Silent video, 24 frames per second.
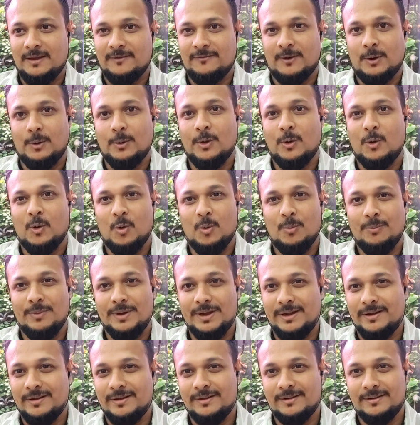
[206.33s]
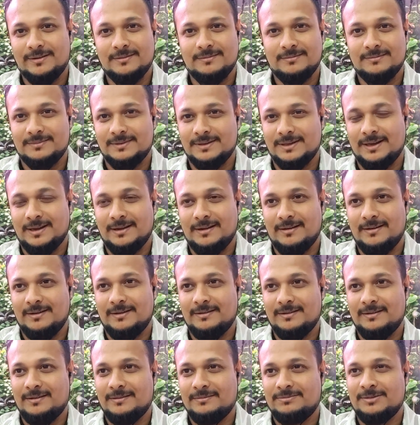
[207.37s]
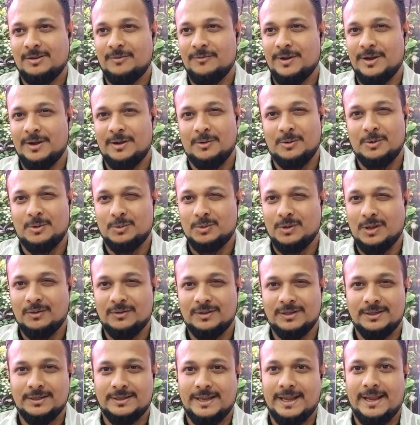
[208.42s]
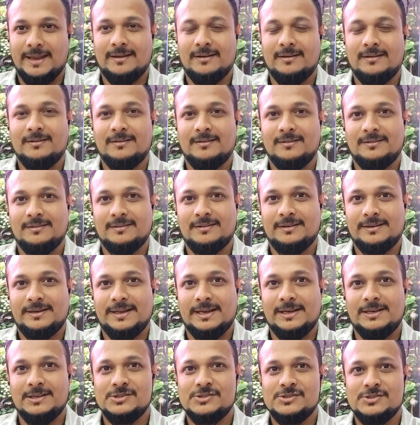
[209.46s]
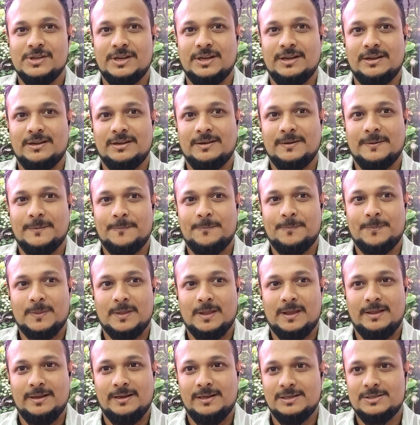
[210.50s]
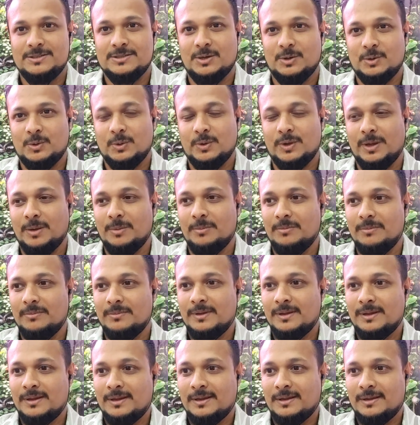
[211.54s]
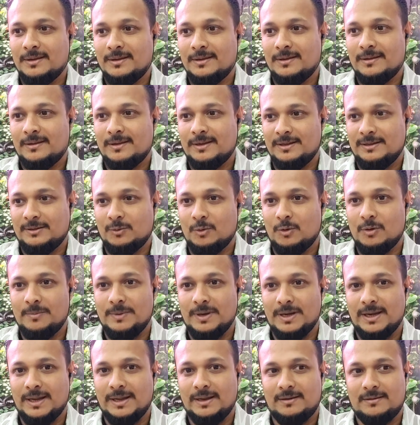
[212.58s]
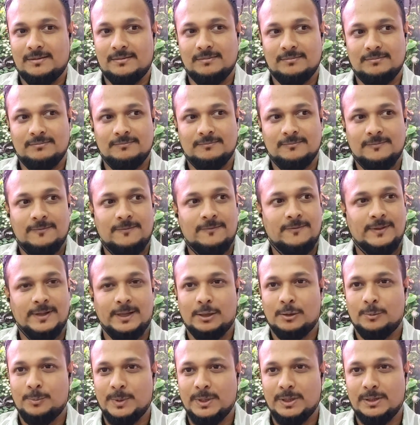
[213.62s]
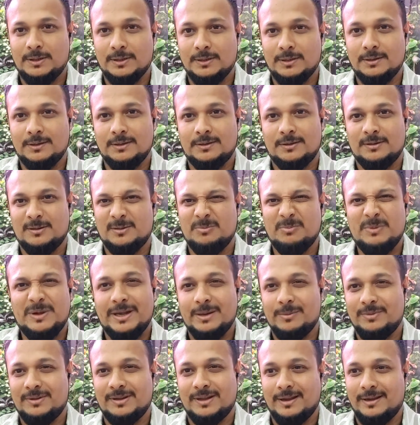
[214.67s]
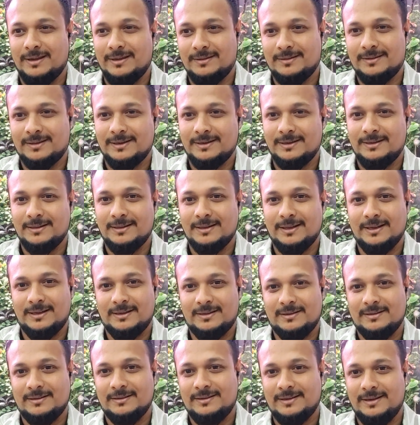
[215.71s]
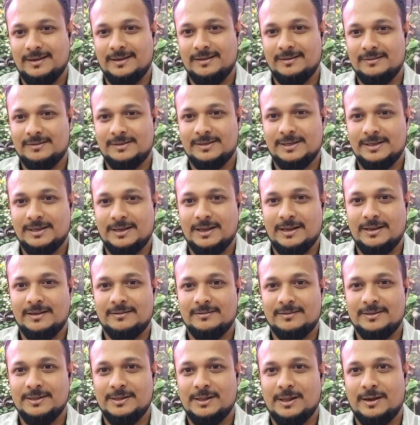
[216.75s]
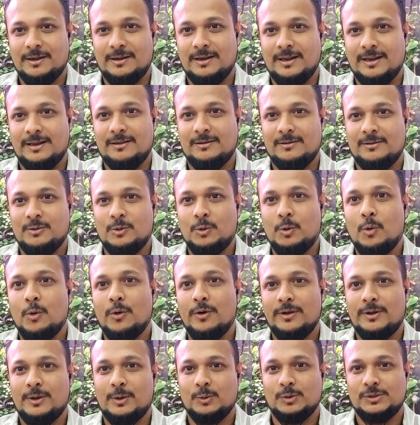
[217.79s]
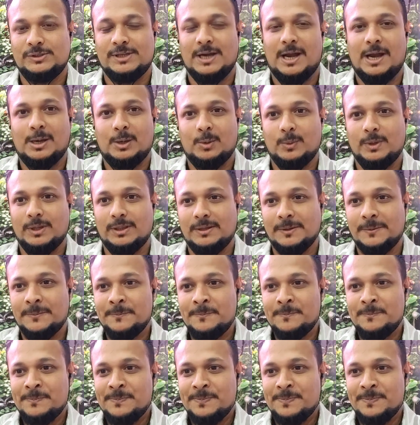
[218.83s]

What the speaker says: I found a home breeder somewhere around 2010, 10ish, and I reached out to him. He sold me like 6 pieces, medium size, and he's like, hey, TK, these are like good to start with.